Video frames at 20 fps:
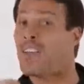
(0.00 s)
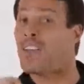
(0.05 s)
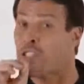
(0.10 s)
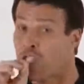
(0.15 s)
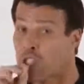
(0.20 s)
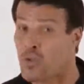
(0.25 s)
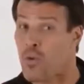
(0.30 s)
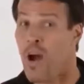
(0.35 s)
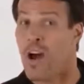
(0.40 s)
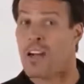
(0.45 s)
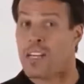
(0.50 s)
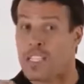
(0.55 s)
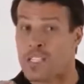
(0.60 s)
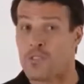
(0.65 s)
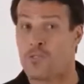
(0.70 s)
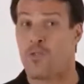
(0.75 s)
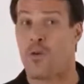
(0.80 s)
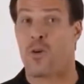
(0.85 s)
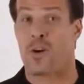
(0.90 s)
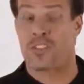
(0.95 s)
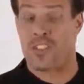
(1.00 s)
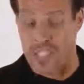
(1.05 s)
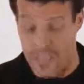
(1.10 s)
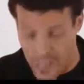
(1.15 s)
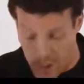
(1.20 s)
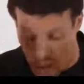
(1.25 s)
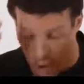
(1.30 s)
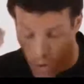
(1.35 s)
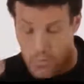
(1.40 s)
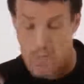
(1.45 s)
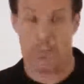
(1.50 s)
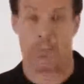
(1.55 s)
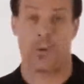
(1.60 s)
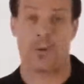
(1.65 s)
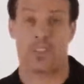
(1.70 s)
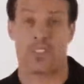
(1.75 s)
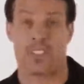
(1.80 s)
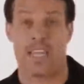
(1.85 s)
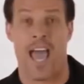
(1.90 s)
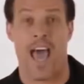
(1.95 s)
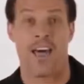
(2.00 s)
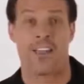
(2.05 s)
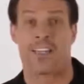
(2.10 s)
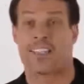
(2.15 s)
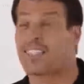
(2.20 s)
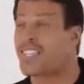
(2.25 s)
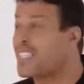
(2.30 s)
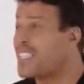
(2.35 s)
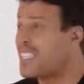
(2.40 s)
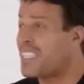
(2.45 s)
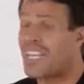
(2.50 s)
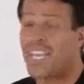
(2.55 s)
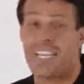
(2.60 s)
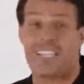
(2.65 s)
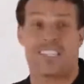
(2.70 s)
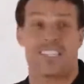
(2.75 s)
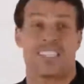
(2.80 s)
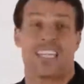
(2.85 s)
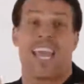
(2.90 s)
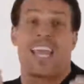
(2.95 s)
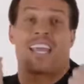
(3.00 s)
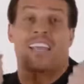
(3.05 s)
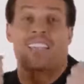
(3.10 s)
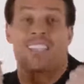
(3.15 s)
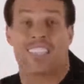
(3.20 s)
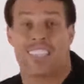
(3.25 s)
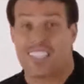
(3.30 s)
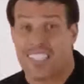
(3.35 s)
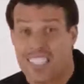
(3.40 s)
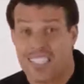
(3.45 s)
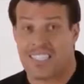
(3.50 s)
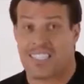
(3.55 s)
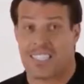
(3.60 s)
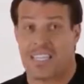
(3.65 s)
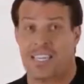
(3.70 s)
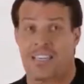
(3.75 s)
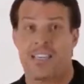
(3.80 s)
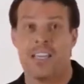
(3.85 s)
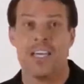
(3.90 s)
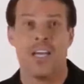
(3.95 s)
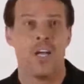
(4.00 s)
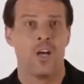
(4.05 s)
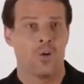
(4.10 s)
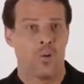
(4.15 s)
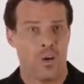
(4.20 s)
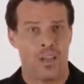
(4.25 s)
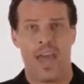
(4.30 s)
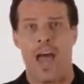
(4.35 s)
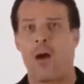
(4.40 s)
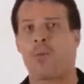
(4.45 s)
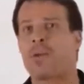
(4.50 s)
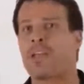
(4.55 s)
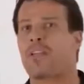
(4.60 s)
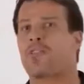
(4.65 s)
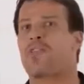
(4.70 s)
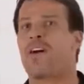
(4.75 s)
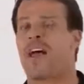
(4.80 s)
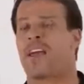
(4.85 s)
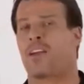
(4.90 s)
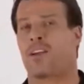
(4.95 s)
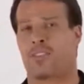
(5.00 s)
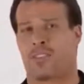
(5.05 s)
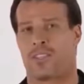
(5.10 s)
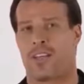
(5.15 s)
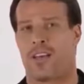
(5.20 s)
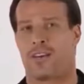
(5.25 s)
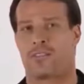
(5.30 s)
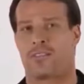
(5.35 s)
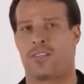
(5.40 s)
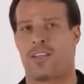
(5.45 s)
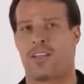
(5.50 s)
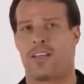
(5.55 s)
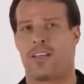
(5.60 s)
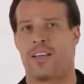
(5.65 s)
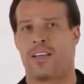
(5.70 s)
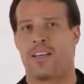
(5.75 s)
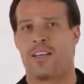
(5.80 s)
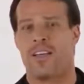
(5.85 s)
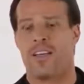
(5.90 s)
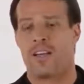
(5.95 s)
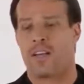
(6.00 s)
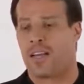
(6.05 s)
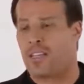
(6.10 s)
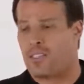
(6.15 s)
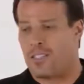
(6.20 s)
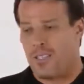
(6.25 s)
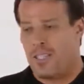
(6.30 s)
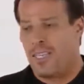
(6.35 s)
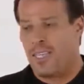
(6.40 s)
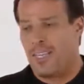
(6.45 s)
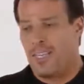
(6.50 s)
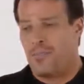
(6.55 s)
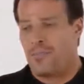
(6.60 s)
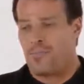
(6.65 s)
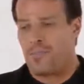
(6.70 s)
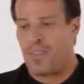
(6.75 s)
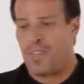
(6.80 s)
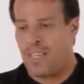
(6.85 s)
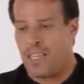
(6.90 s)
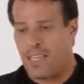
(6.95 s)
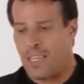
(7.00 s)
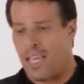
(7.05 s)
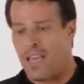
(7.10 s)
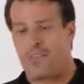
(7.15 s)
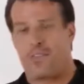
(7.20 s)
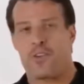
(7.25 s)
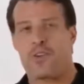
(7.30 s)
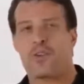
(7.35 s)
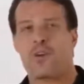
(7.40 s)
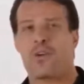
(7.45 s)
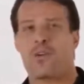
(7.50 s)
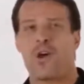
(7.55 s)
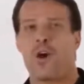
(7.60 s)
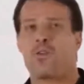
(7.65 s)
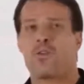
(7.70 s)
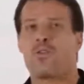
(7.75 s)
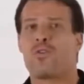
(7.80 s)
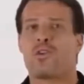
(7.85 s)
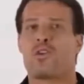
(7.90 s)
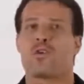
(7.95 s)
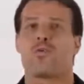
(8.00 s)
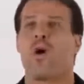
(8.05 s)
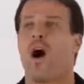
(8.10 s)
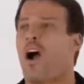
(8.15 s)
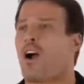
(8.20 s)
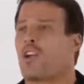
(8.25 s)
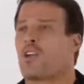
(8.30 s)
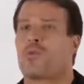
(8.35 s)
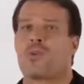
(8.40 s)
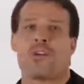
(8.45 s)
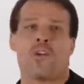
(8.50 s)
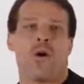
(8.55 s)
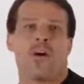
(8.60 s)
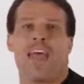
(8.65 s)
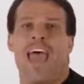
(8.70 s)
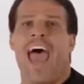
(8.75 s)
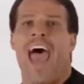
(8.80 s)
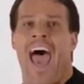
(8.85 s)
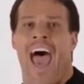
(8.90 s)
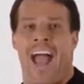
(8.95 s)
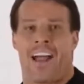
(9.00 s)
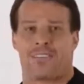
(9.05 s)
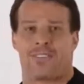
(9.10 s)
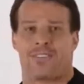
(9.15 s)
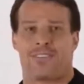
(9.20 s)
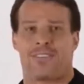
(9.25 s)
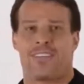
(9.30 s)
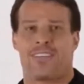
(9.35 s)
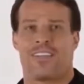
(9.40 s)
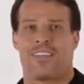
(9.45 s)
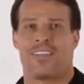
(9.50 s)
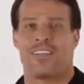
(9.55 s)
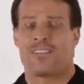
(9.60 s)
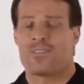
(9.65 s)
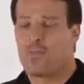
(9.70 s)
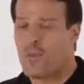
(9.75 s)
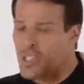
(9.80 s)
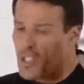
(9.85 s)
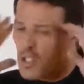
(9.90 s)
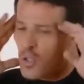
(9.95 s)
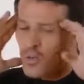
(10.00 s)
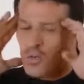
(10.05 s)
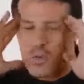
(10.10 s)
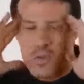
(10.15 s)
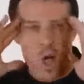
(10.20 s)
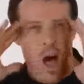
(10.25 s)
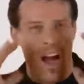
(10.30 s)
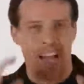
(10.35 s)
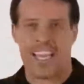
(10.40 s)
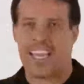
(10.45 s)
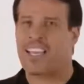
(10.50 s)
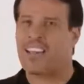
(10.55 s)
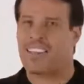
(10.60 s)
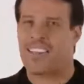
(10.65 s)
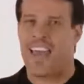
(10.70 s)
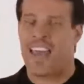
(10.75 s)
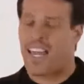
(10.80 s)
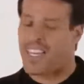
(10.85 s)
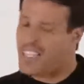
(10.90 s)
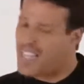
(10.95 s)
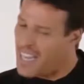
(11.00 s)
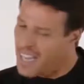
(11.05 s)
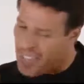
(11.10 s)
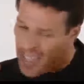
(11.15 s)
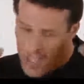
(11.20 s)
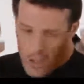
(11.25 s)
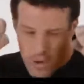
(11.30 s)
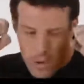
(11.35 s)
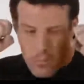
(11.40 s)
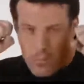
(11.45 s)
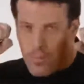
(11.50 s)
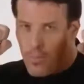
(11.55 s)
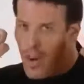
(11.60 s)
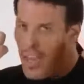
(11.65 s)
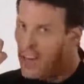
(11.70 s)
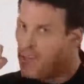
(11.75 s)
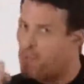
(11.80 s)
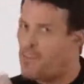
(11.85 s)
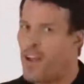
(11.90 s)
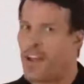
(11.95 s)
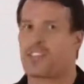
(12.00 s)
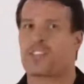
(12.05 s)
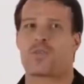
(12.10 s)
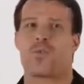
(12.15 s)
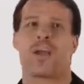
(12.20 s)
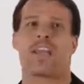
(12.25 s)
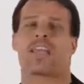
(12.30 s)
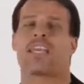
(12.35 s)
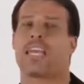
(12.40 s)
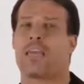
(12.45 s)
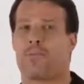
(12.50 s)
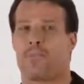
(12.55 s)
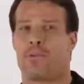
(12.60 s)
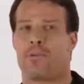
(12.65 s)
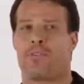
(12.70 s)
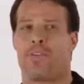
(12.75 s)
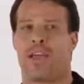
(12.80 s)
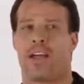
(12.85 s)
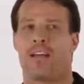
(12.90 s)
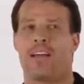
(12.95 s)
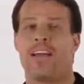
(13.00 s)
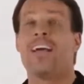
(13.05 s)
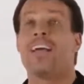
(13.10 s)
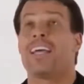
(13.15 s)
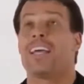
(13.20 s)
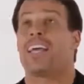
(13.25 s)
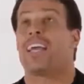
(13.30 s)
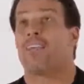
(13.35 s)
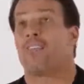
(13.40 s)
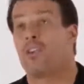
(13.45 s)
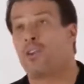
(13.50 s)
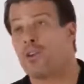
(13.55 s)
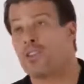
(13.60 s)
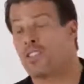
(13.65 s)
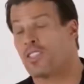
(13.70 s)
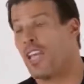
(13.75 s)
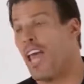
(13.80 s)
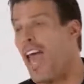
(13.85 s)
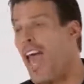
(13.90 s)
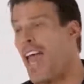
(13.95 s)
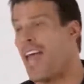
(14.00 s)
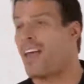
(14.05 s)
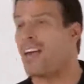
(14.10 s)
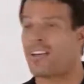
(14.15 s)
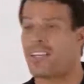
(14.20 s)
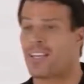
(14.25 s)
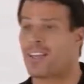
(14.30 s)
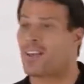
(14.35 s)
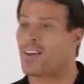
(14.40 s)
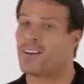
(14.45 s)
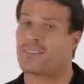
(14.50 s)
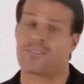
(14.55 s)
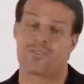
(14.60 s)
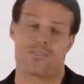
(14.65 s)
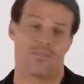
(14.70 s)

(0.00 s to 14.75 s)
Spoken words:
Again, the strongest force in the human personality is this need to stay consistent with how we define ourselves. Because if you don't know who you are, you wouldn't know how to act. Once you lock in on that identity, your brain finds a way to keep you there. If you say,